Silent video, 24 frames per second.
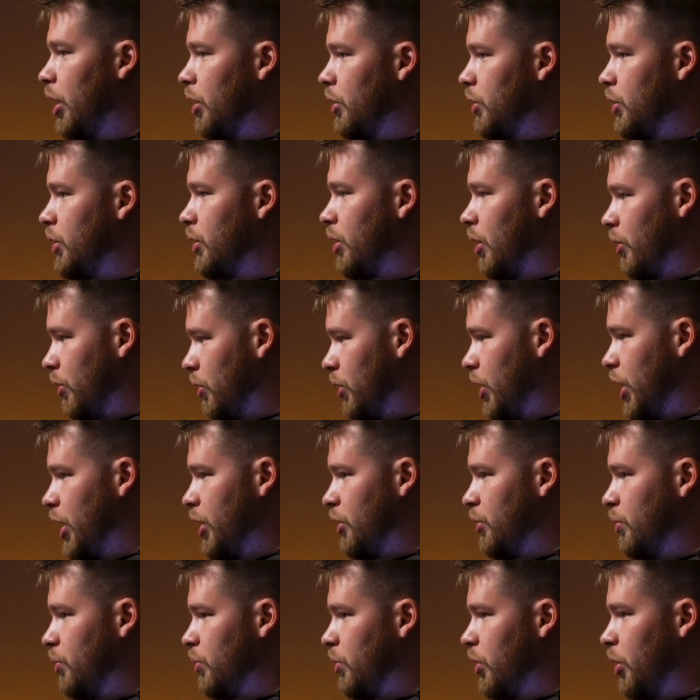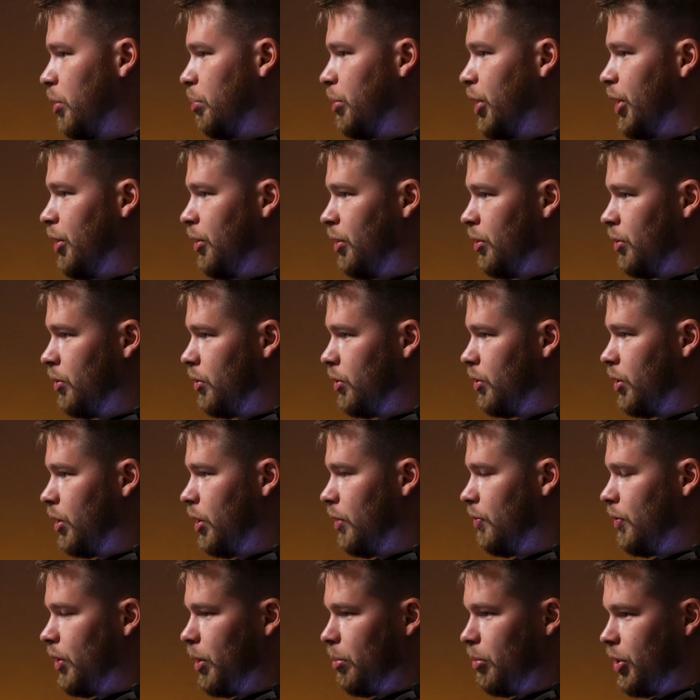stun grenades are better, so
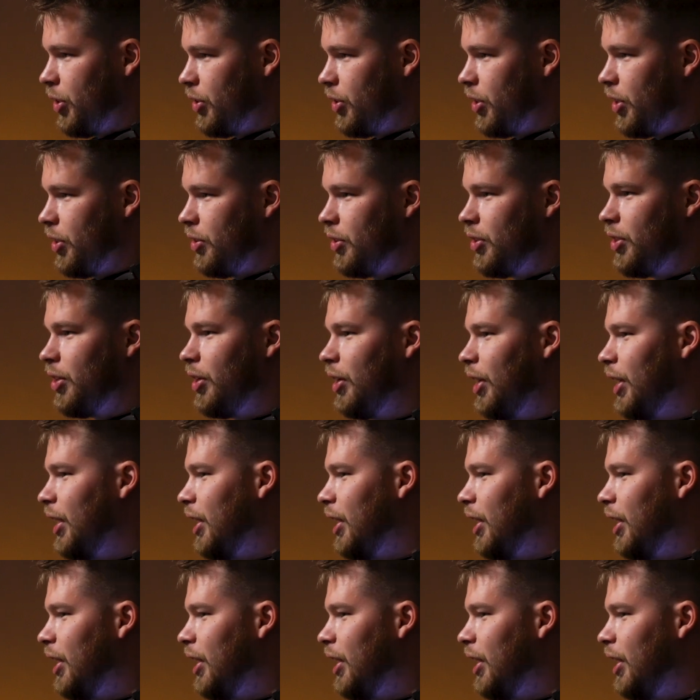if that makes sense.